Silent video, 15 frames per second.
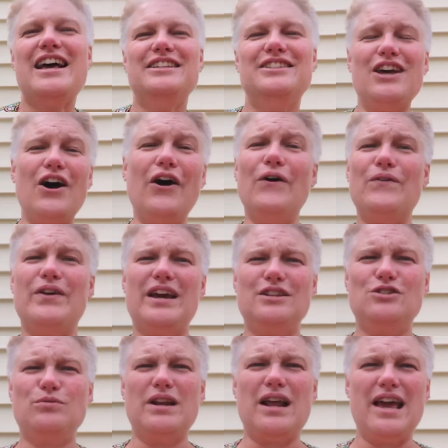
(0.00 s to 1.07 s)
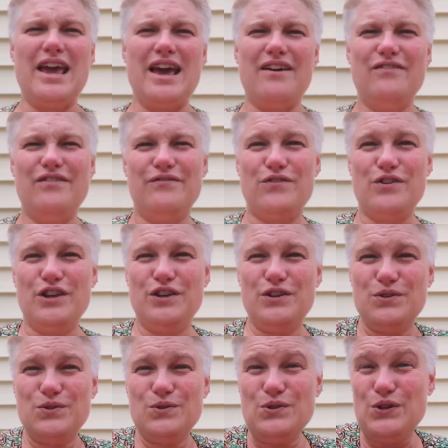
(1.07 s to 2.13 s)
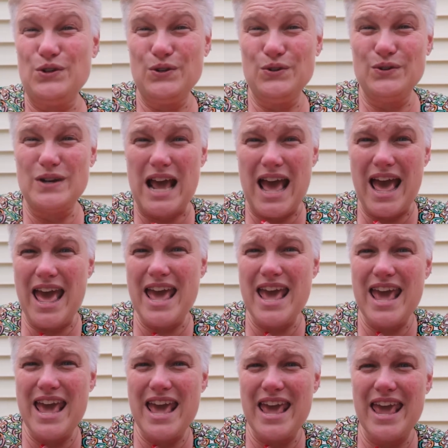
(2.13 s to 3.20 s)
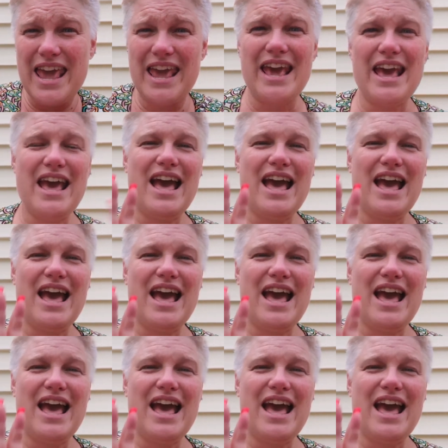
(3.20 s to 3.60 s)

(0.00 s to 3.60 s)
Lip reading: So guess what I have for you today?